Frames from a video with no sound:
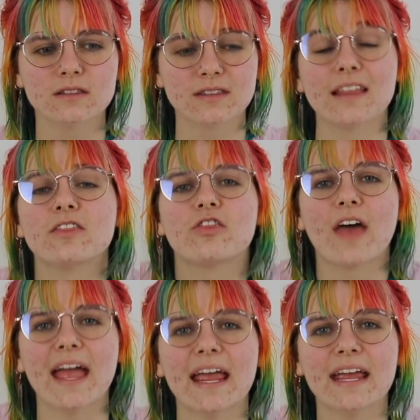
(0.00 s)
that
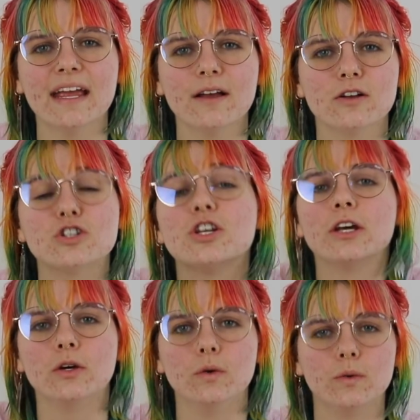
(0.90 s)
they
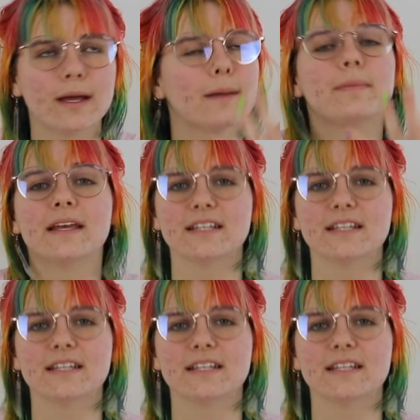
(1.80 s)
too can be